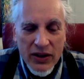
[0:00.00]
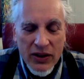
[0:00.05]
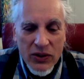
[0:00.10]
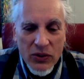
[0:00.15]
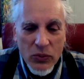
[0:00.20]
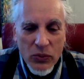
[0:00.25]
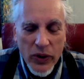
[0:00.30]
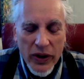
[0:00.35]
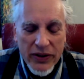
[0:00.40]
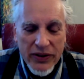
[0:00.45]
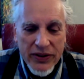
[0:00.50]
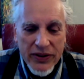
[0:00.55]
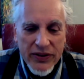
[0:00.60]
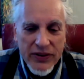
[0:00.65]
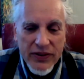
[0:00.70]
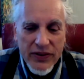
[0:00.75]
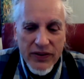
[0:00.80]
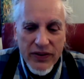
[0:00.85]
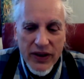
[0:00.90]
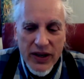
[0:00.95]

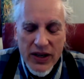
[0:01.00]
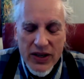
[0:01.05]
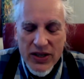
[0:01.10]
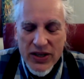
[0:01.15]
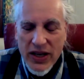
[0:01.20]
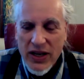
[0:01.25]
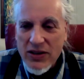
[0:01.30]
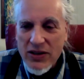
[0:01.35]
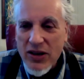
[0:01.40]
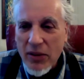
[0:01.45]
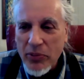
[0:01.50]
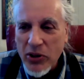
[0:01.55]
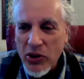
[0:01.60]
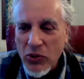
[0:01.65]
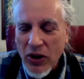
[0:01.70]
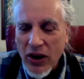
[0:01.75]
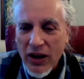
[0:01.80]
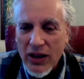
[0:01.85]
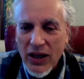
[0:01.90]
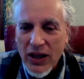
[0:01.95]
with the
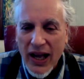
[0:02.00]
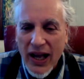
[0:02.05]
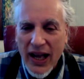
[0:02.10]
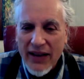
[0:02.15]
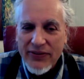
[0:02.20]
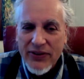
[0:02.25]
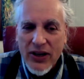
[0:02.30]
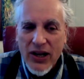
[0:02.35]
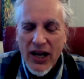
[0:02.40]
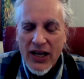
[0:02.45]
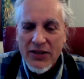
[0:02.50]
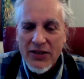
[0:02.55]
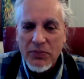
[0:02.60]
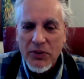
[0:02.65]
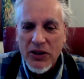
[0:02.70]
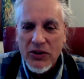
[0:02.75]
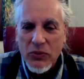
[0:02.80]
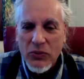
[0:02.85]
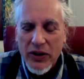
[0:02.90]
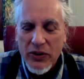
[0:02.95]
CWR Live,
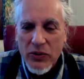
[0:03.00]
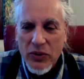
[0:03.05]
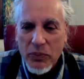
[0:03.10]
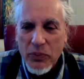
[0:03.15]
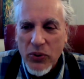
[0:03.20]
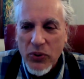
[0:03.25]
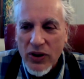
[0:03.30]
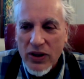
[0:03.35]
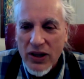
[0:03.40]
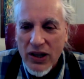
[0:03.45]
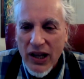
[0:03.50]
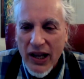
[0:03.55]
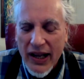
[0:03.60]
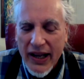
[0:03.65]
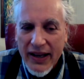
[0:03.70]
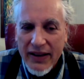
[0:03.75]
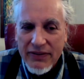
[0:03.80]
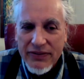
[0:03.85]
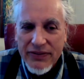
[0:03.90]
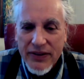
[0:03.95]
Cosmic Weather Report
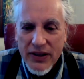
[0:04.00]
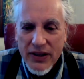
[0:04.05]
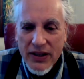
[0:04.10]
Live.